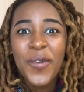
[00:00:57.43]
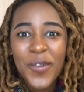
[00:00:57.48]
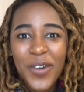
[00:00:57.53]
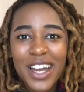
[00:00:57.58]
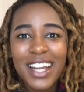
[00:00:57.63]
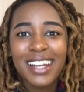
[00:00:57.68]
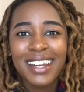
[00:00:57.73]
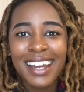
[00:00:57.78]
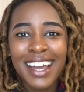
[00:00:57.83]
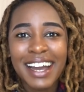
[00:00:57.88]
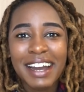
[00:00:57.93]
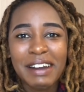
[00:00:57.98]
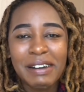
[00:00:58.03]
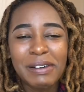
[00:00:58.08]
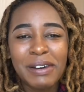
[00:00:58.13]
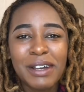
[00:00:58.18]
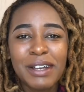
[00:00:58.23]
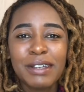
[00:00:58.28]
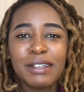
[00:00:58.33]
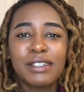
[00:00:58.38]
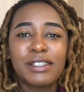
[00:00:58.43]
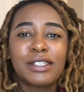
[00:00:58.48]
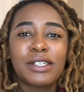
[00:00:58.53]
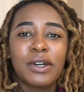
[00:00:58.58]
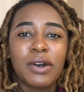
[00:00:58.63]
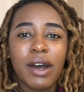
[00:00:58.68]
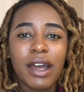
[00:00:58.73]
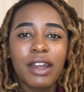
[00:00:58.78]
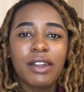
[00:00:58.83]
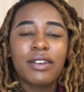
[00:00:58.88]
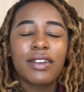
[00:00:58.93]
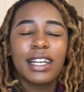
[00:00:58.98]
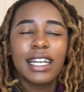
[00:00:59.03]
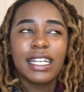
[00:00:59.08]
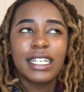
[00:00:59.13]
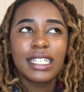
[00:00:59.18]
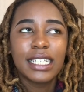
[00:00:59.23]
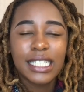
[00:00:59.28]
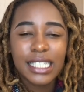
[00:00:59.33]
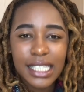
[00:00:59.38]
What now? So I
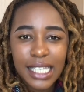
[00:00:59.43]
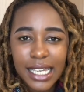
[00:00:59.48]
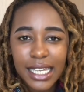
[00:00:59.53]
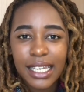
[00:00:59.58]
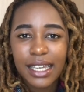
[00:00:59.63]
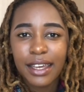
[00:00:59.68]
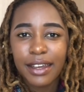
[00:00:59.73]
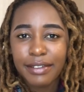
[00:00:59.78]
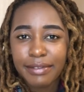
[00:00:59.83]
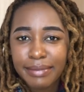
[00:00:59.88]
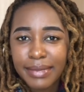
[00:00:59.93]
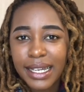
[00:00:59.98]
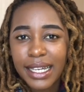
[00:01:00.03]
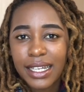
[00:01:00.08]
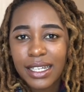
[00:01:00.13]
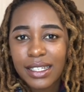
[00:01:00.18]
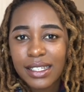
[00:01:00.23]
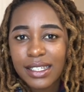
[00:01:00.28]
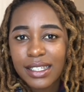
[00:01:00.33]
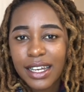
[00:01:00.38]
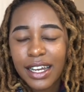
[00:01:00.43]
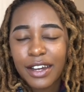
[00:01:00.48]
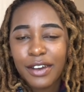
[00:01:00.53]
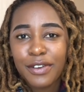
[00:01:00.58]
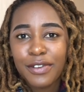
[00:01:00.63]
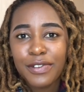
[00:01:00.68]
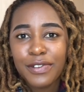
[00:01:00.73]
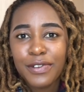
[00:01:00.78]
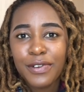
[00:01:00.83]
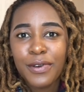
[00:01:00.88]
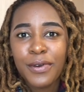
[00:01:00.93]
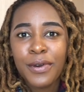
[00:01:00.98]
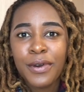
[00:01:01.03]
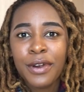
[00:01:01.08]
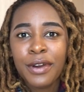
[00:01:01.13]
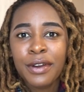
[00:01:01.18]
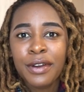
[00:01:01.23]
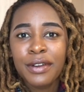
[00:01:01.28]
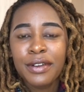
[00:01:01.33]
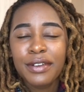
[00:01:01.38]
really did take care of my hairstyle
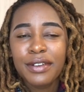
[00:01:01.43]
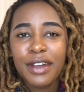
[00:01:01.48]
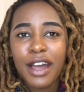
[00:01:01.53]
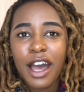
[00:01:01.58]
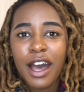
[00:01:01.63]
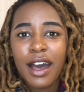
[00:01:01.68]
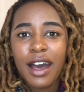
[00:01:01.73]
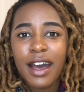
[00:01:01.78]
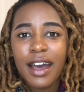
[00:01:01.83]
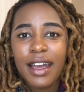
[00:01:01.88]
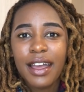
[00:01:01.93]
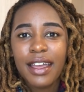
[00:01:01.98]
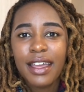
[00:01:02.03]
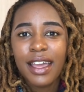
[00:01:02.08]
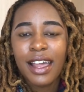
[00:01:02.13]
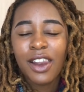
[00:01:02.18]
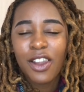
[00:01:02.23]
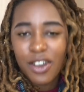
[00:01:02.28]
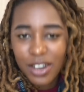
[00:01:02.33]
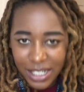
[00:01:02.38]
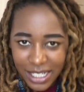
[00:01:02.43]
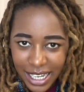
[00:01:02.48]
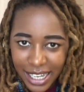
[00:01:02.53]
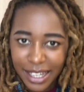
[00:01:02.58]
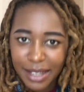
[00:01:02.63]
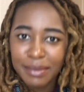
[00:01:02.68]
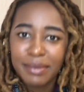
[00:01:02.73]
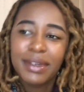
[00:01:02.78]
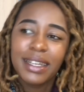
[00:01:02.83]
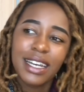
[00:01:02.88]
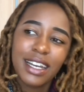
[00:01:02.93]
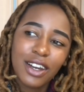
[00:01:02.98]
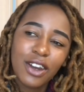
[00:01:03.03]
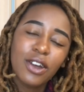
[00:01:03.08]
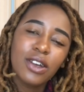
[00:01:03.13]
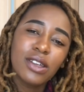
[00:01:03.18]
for a long time, and it